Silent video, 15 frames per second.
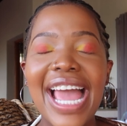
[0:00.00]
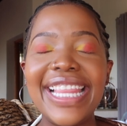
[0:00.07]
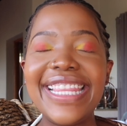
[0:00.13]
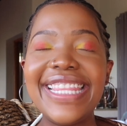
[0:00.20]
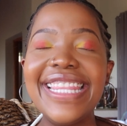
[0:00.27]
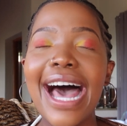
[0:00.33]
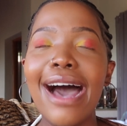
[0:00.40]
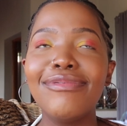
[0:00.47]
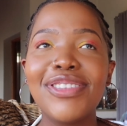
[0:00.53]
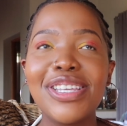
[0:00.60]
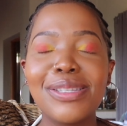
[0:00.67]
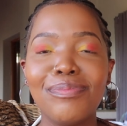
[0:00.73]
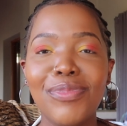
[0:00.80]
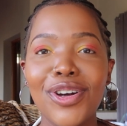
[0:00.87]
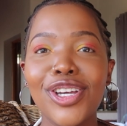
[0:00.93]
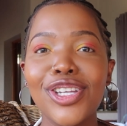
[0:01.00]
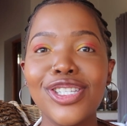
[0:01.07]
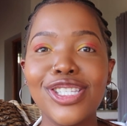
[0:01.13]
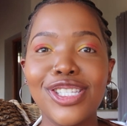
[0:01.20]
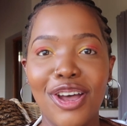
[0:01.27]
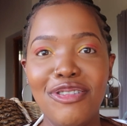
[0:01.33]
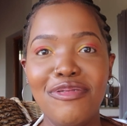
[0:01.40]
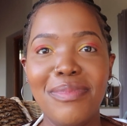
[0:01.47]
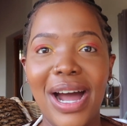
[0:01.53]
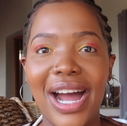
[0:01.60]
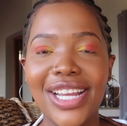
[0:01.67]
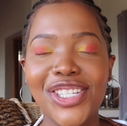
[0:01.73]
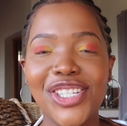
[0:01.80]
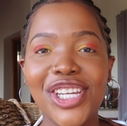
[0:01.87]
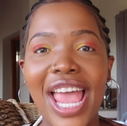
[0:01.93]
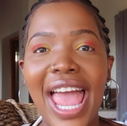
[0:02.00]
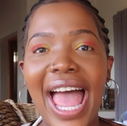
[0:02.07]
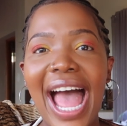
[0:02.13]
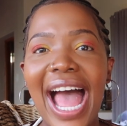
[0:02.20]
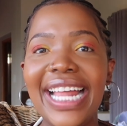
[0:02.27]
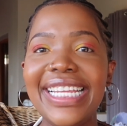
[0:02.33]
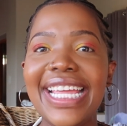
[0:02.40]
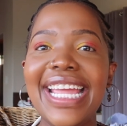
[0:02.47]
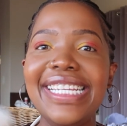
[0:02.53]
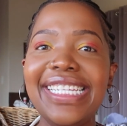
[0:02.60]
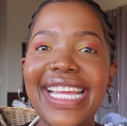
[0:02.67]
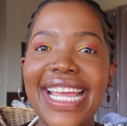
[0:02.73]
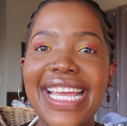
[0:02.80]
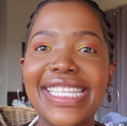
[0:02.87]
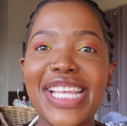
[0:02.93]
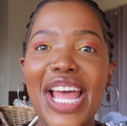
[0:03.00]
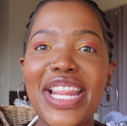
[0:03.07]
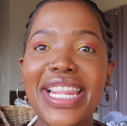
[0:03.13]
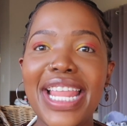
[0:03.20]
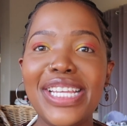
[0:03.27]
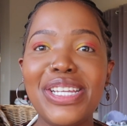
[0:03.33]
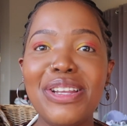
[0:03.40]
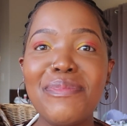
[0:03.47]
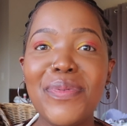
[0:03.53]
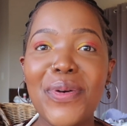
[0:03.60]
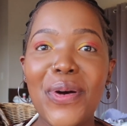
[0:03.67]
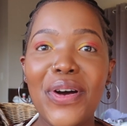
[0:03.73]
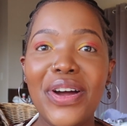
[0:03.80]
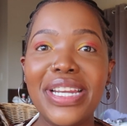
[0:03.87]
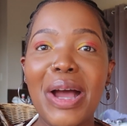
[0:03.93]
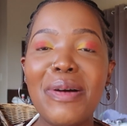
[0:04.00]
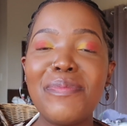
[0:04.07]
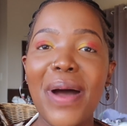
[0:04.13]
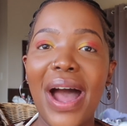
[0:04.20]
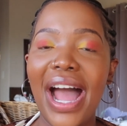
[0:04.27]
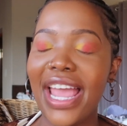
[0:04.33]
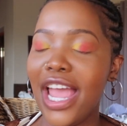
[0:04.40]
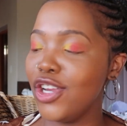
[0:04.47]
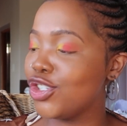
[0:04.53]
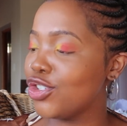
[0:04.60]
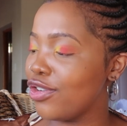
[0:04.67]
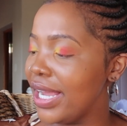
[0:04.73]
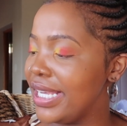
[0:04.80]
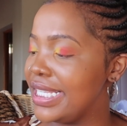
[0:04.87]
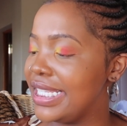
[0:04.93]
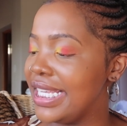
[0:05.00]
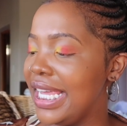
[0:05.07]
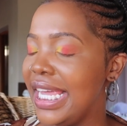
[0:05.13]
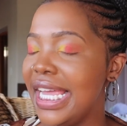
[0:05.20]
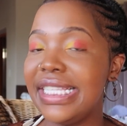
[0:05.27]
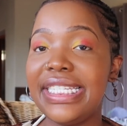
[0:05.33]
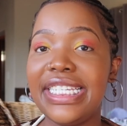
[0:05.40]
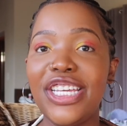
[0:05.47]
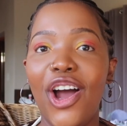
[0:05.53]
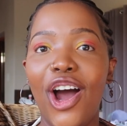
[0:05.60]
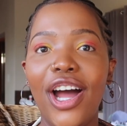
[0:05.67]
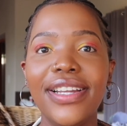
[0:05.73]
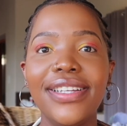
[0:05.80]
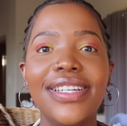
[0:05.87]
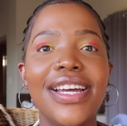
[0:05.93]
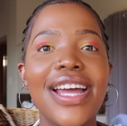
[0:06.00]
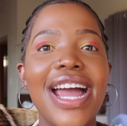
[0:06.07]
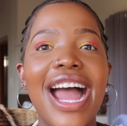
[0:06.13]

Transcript: Love this book so much, and it is Legend Born by Tracy Deonn.